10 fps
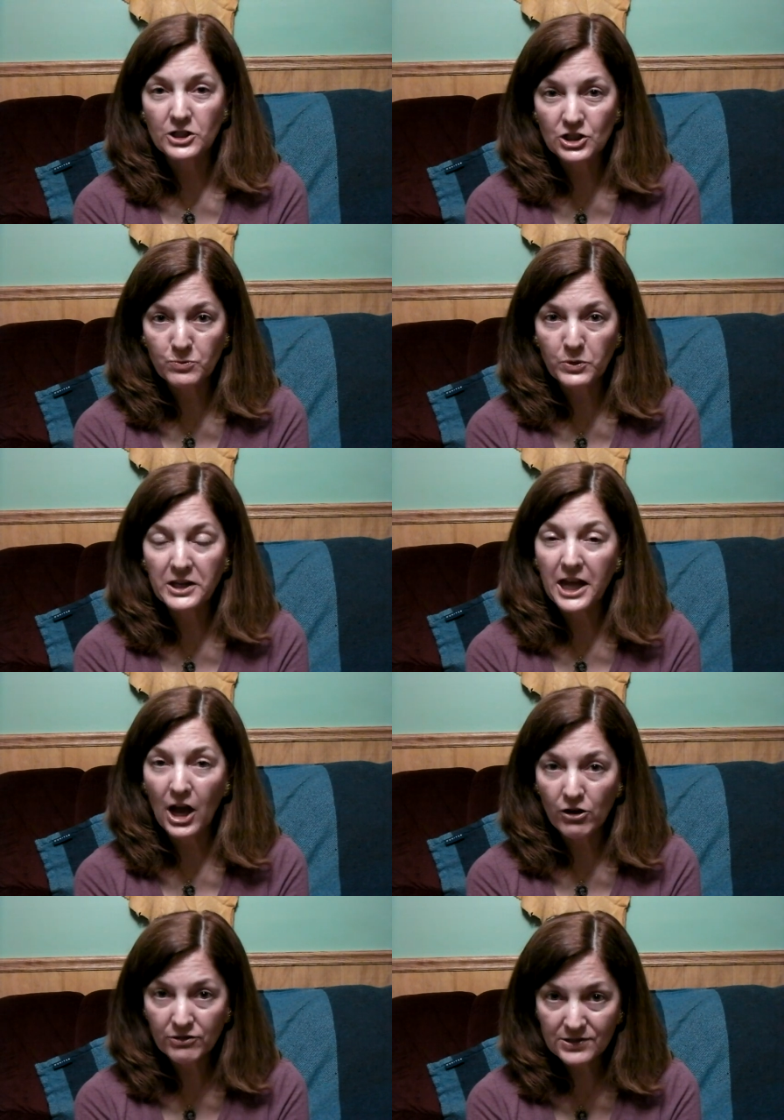our spring
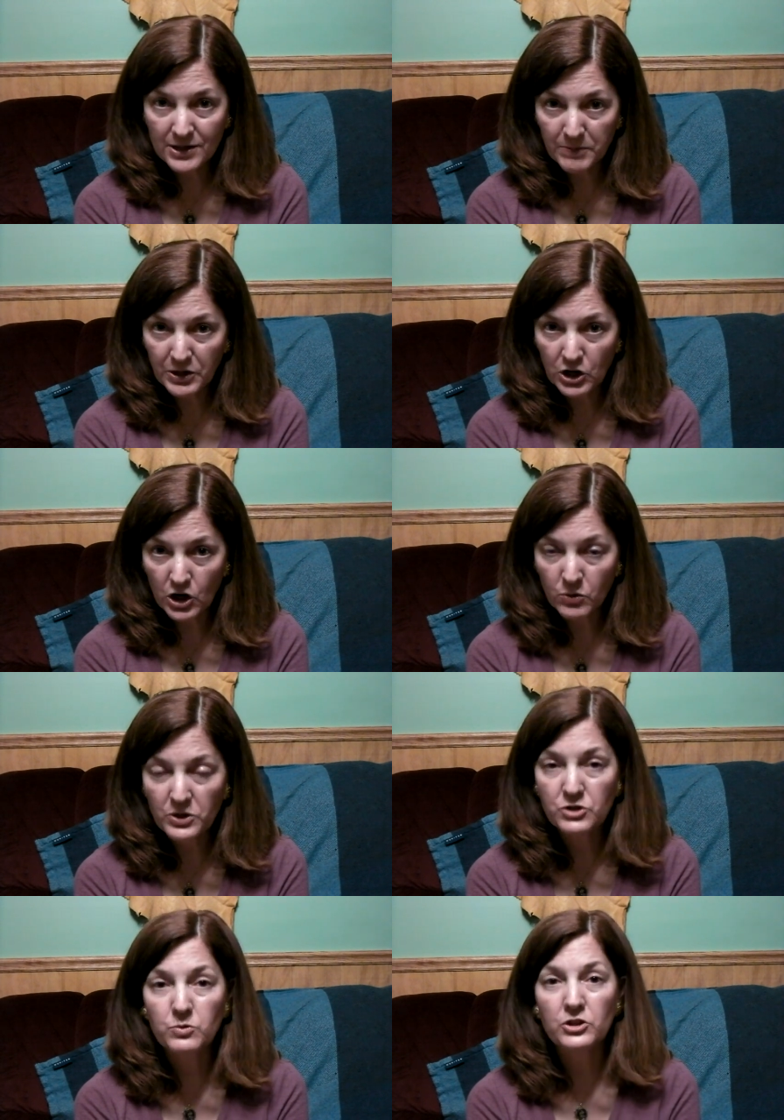health seminar,
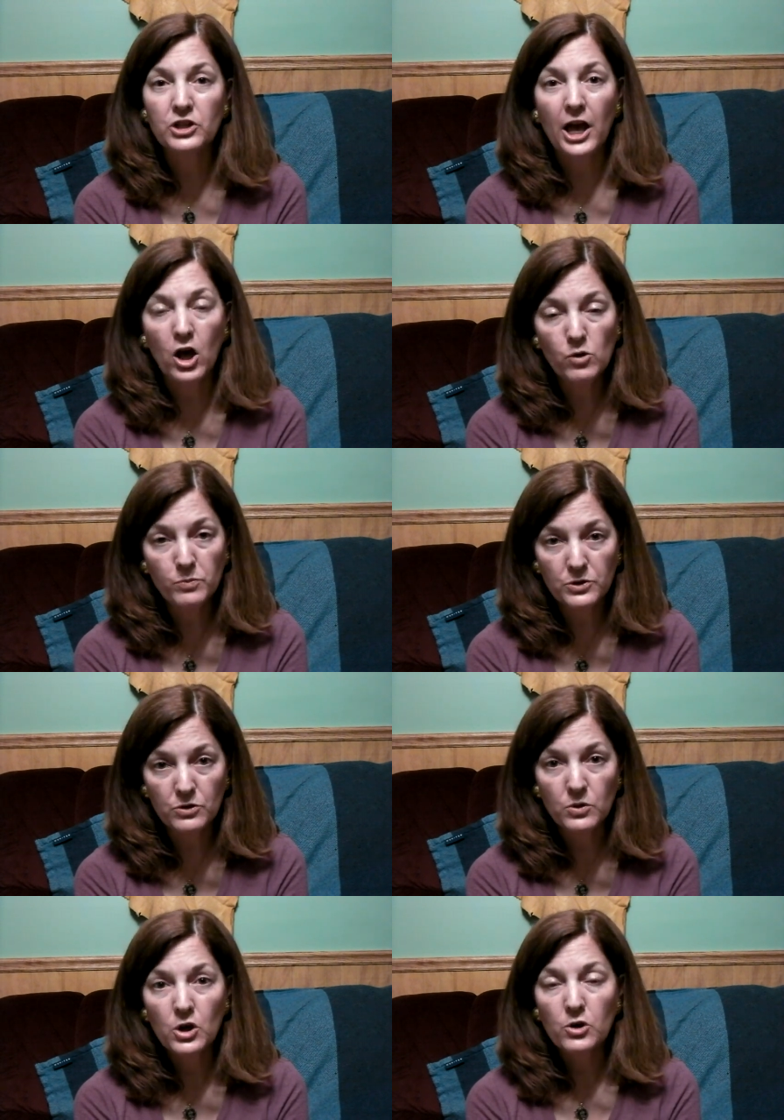which will help
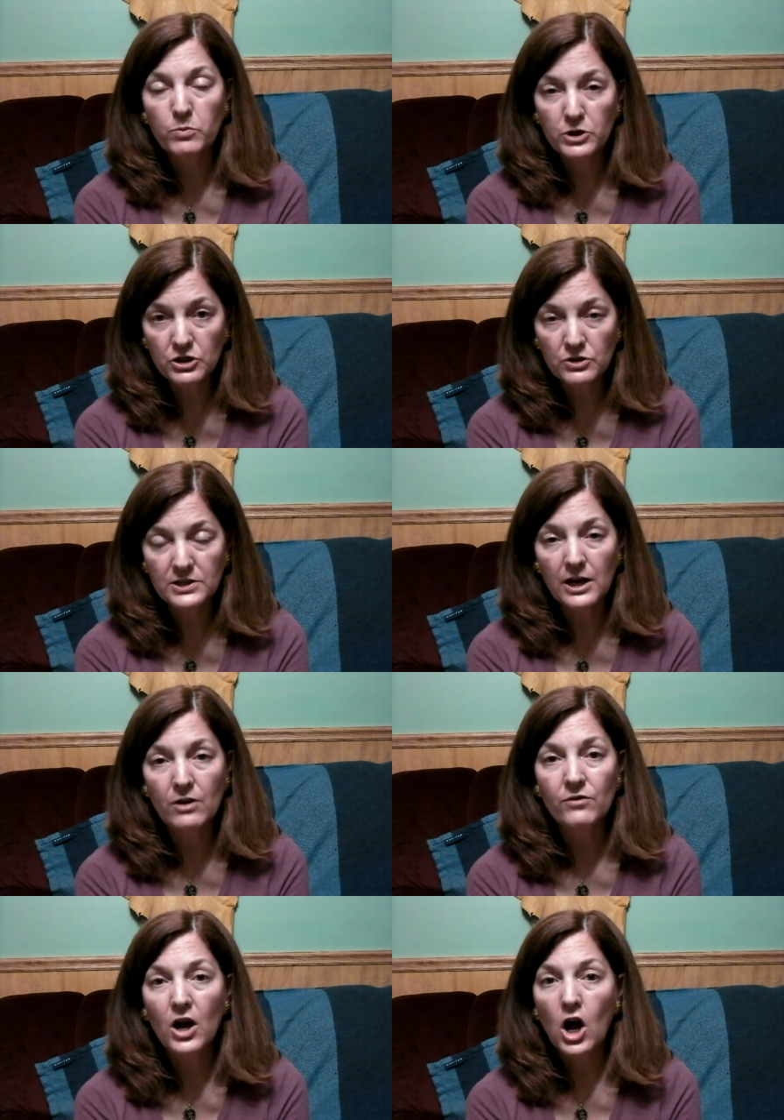you put
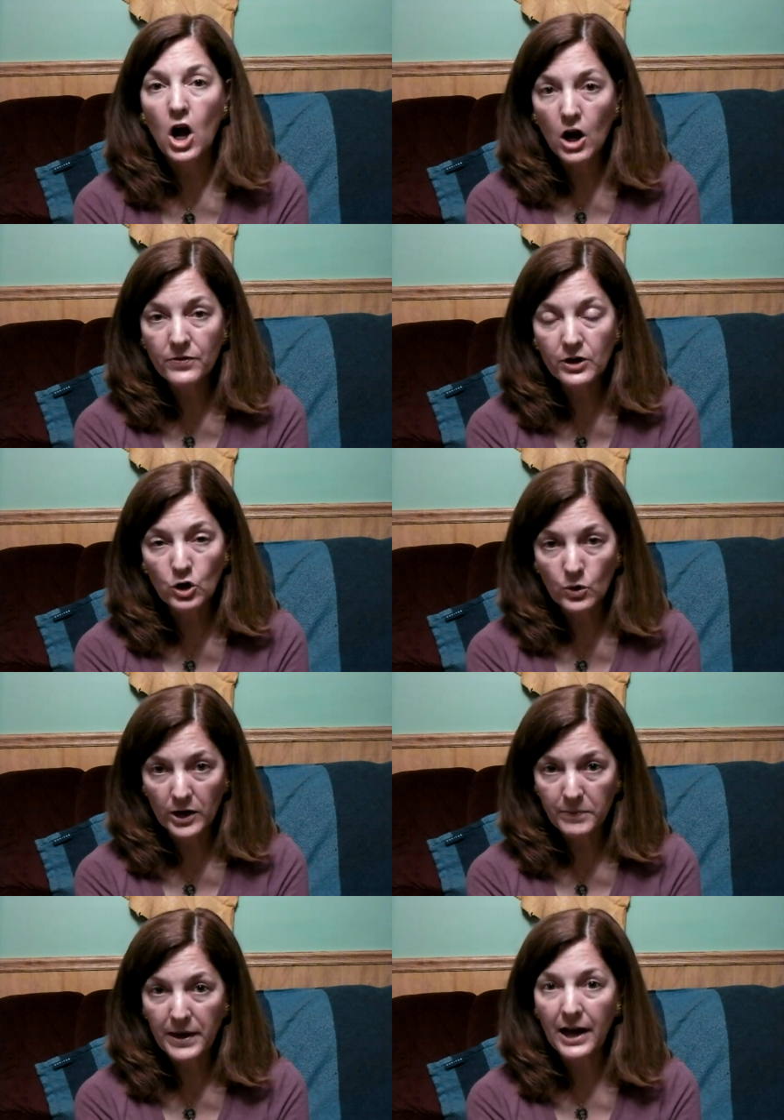yourself on the
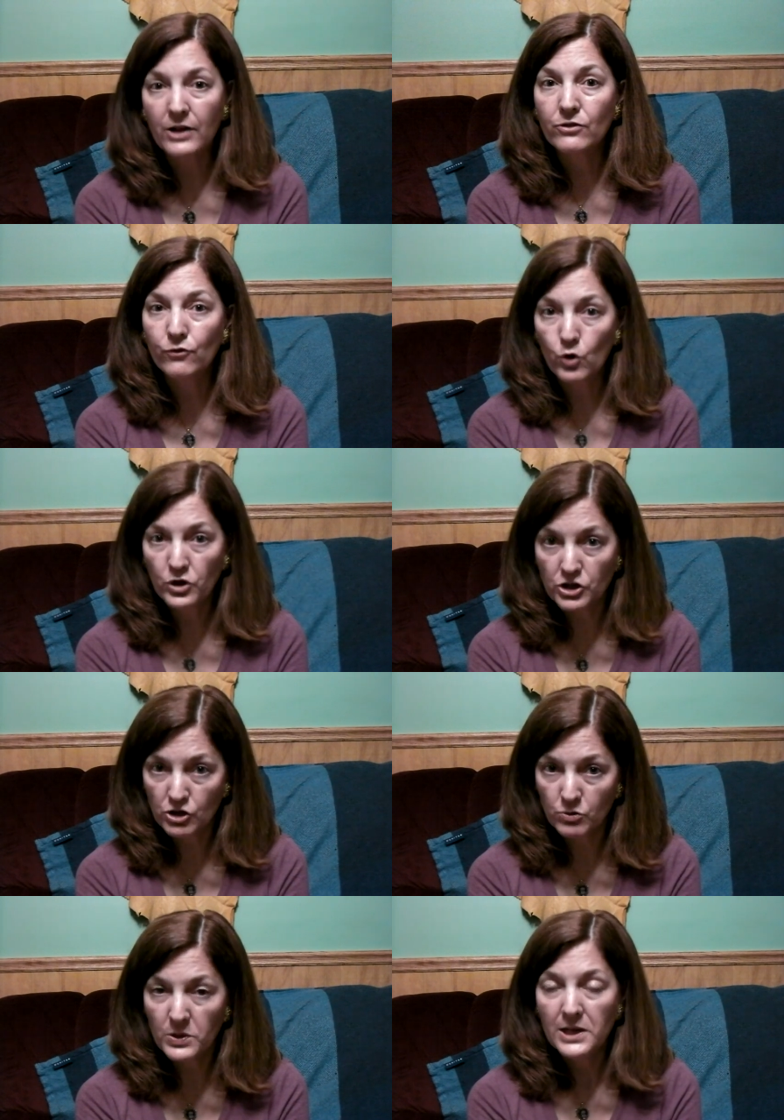correct path for
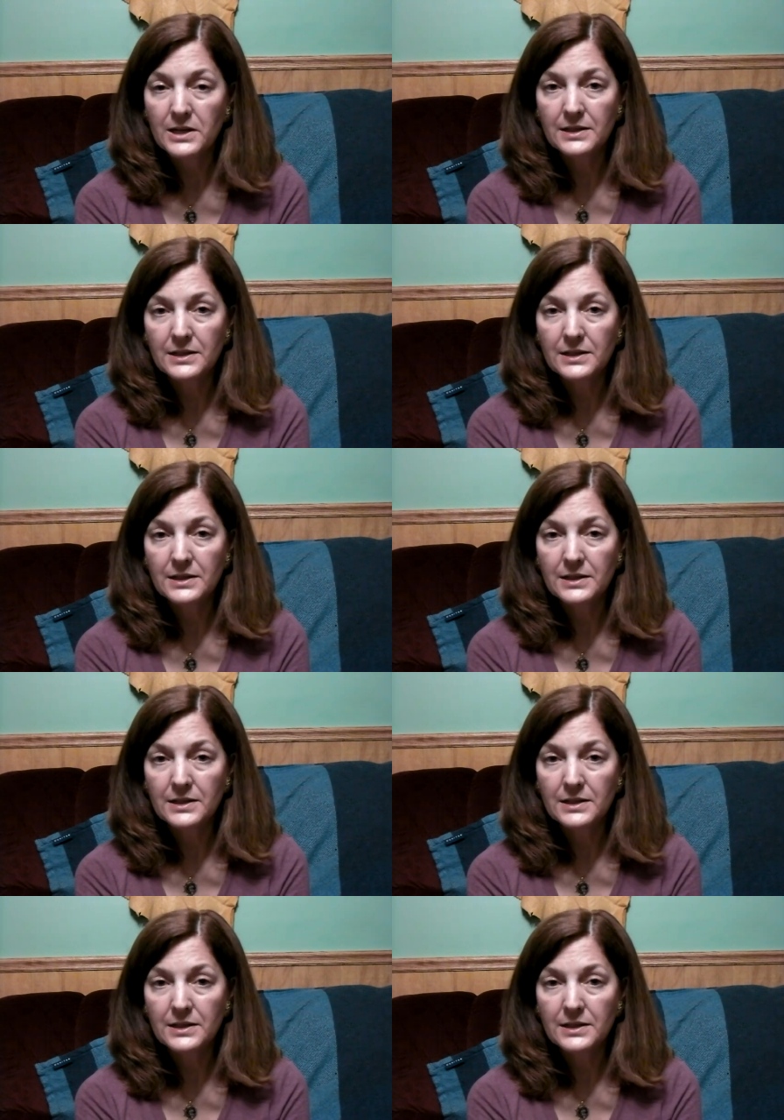you.